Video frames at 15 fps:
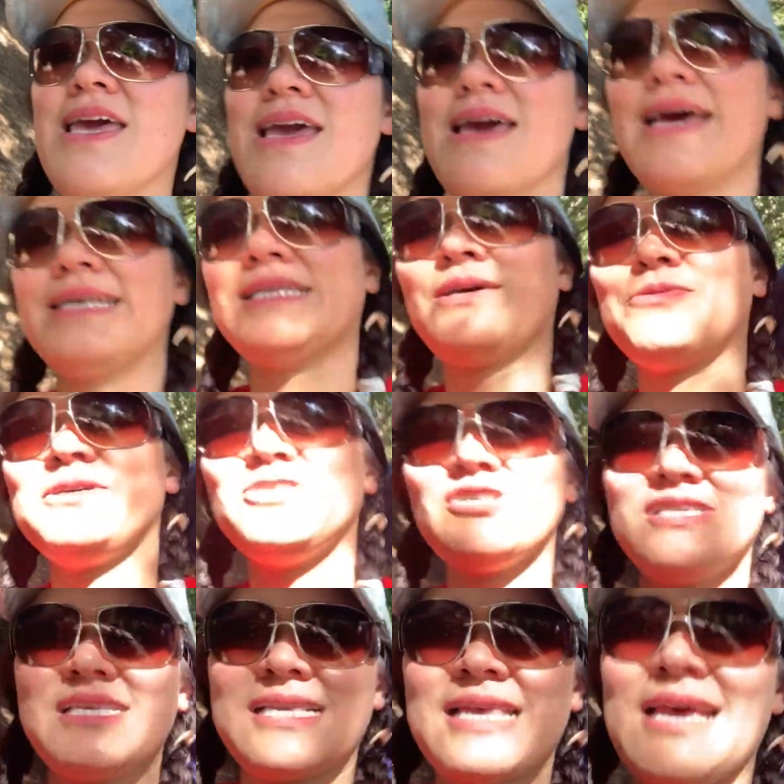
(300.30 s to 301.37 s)
Hey guys, we
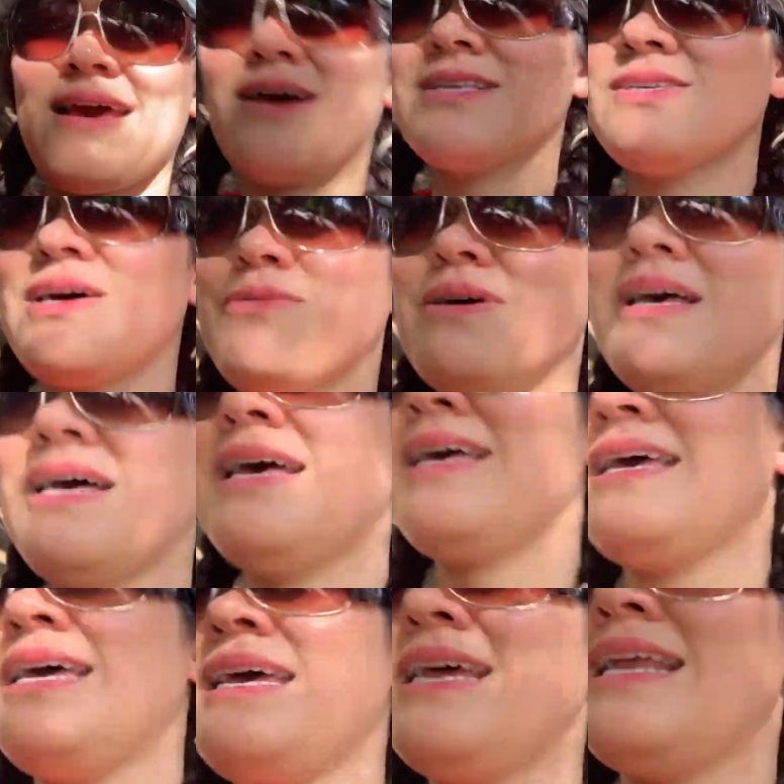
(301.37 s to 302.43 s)
just got to our
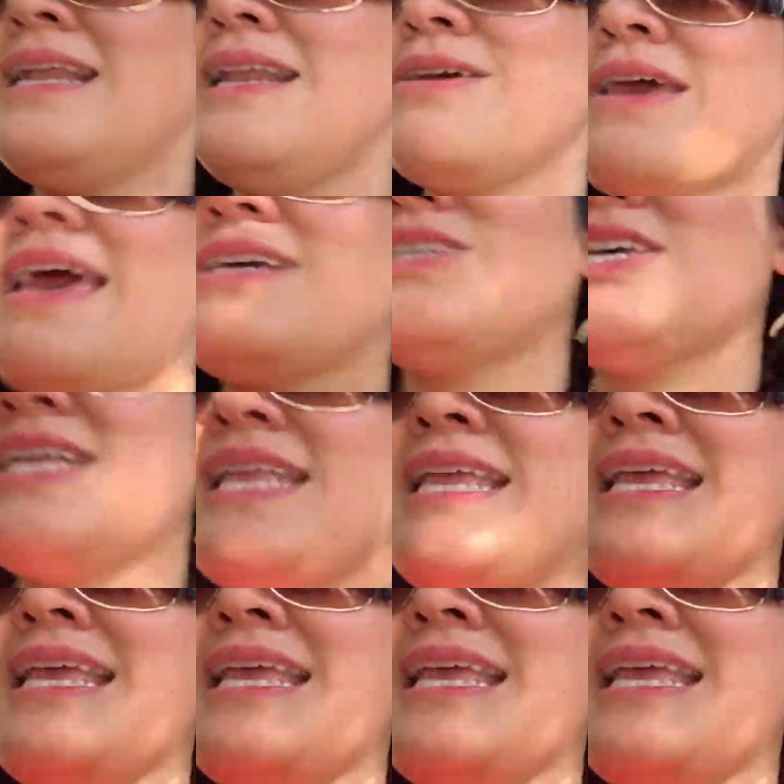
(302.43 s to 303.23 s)
location.